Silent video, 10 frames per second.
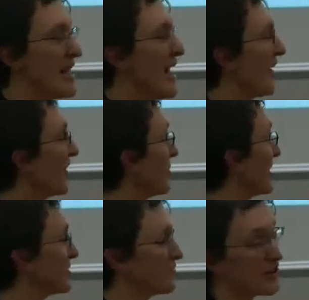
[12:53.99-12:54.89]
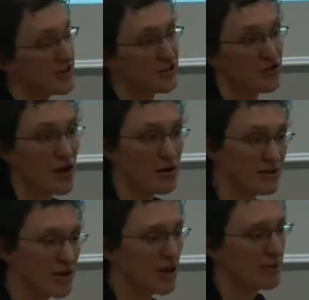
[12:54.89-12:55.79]
and they make some very strong
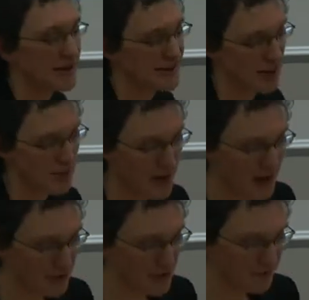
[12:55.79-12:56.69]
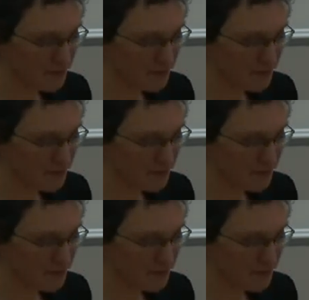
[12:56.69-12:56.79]
comments about